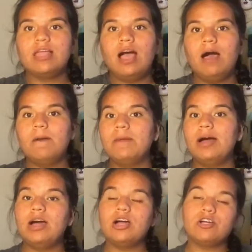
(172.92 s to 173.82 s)

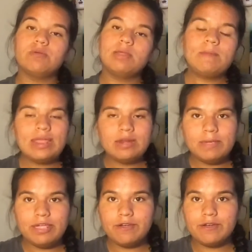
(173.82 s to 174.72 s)
a girl named Hannah
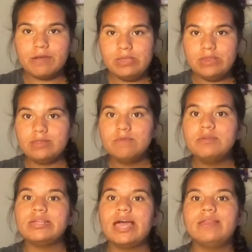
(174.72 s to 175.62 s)
Baker committed
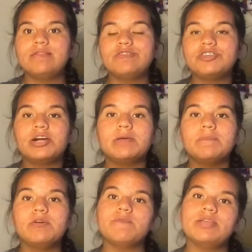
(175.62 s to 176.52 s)
suicide, so she got a
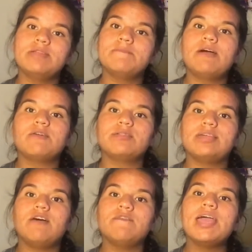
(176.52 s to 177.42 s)
book written about
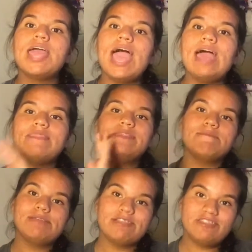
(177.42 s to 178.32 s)
herself, and then
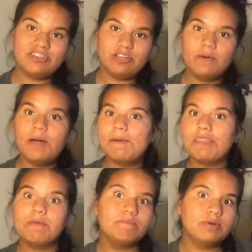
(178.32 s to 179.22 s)
they made a show
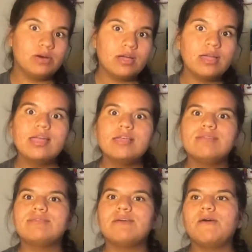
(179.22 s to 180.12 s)
about the book.
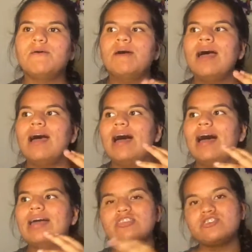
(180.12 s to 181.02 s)
So
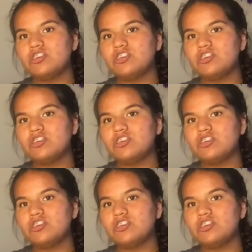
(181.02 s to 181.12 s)
the